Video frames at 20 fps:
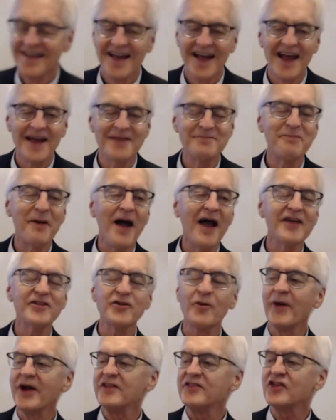and by
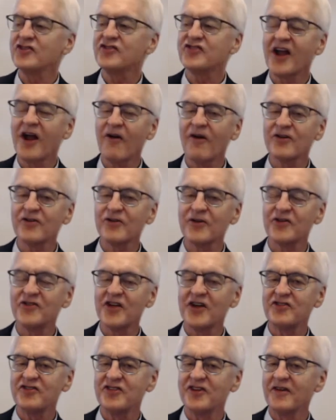the way, this
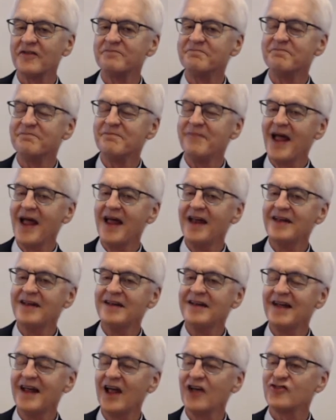characterization of
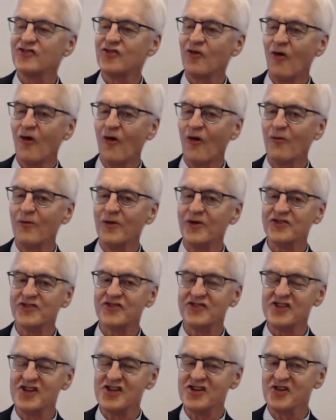men as
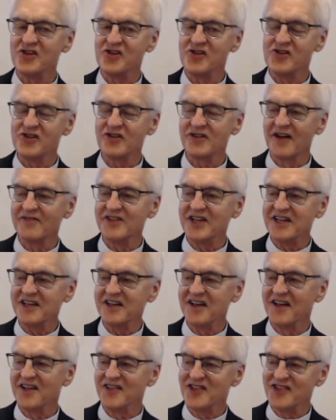always, you know, loving
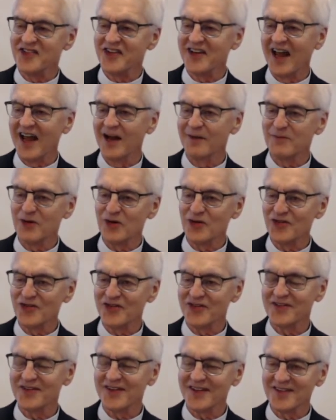guns and hammers
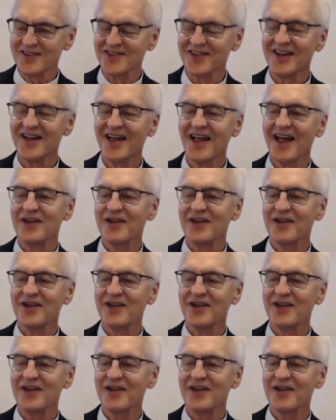and things,